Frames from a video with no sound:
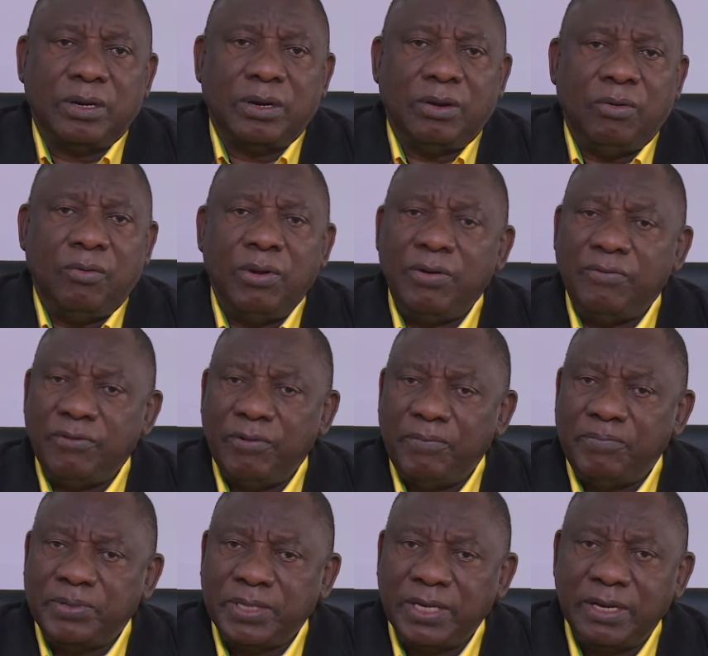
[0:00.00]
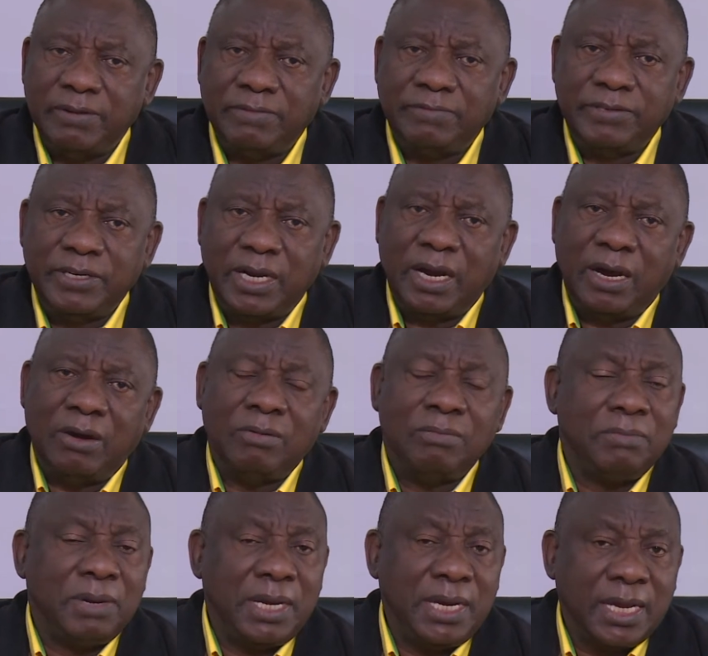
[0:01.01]
We have observed how
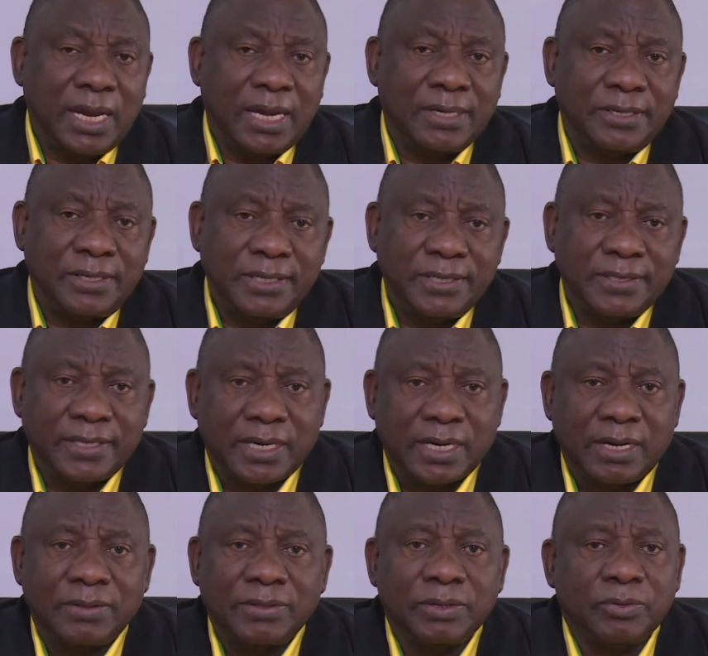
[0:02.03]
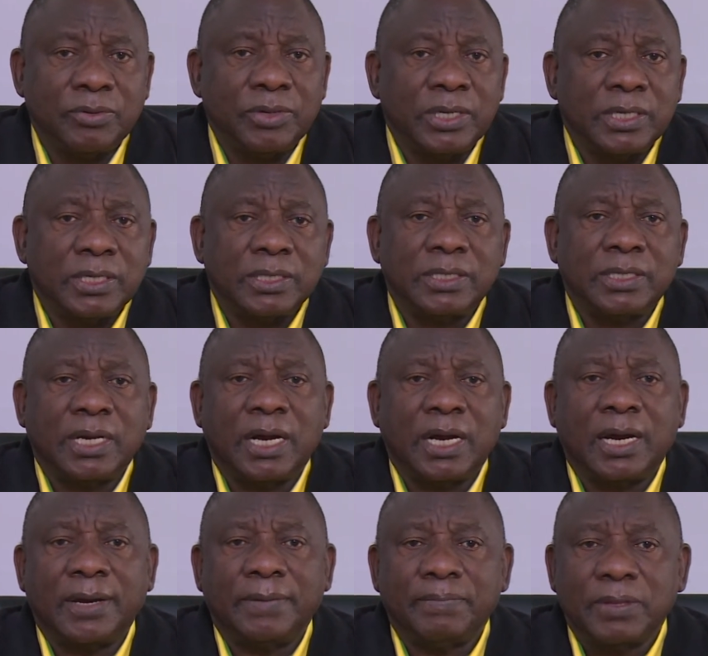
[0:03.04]
many countries around the world
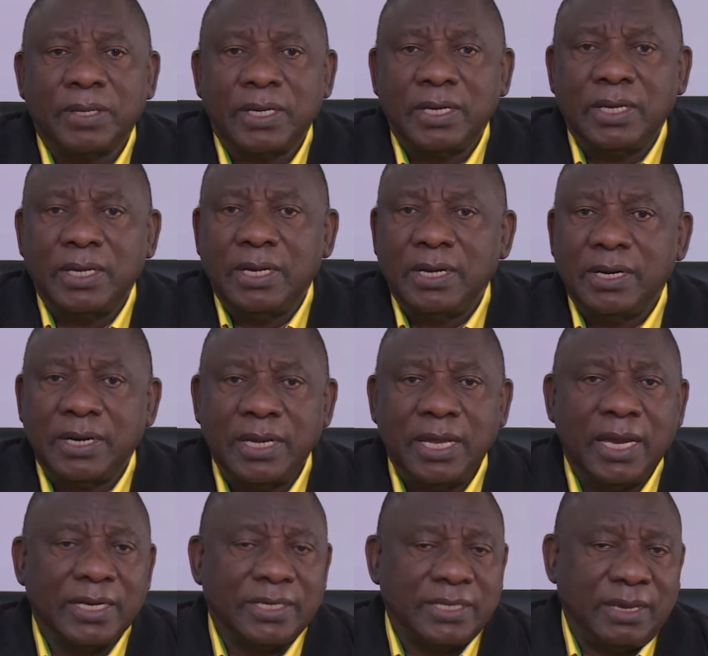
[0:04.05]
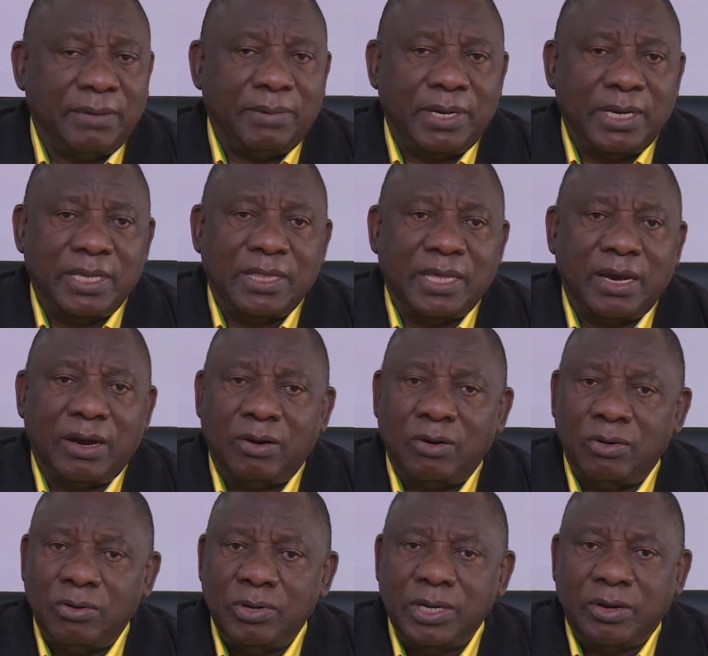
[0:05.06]
are re-examining their
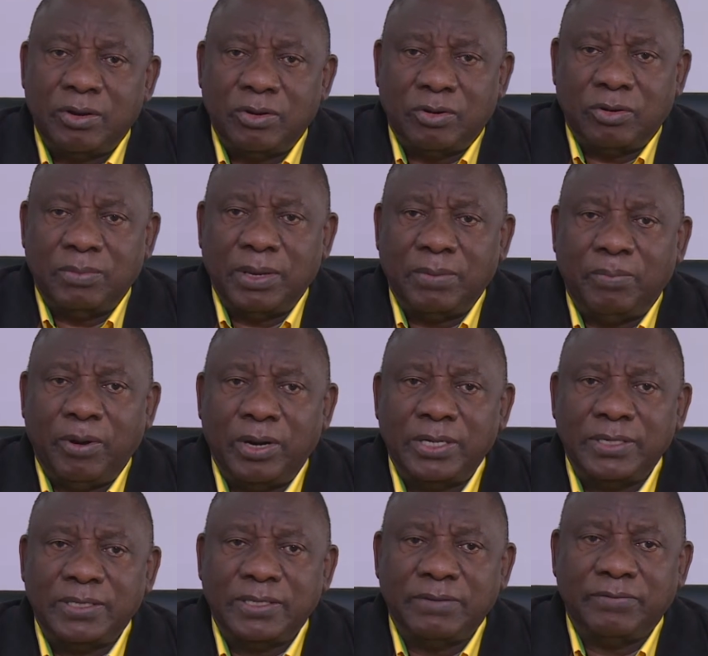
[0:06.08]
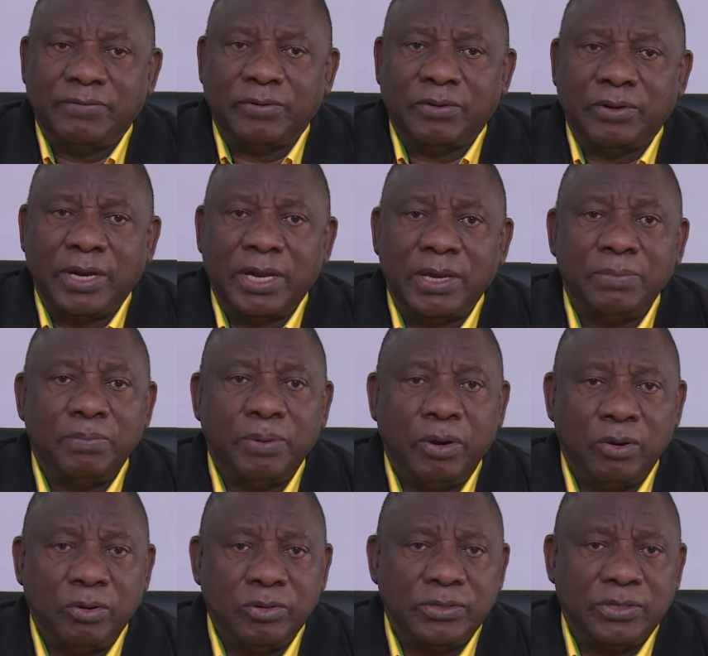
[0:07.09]
own economic policy for a
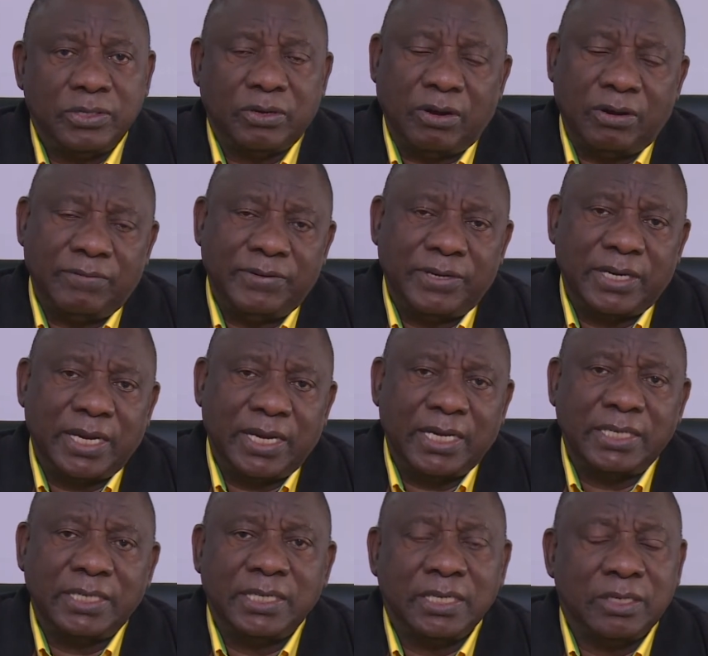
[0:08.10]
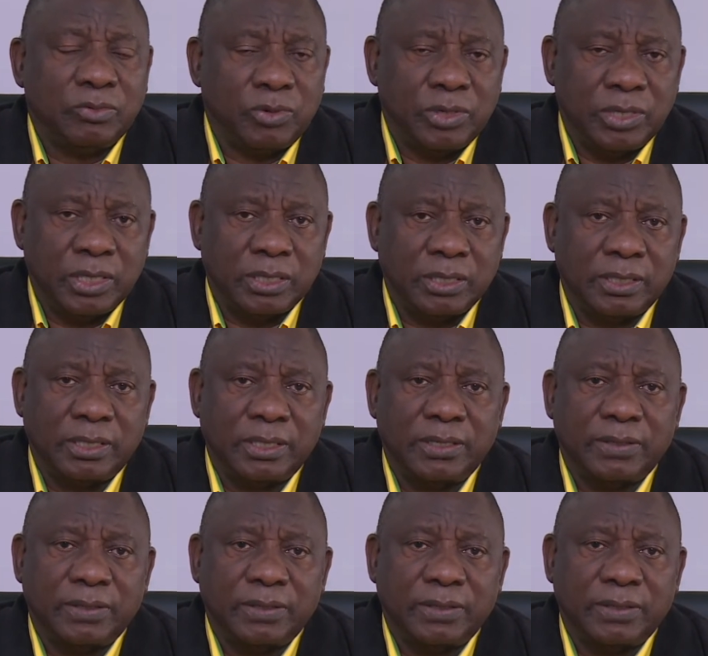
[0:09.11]
post-COVID-19 world.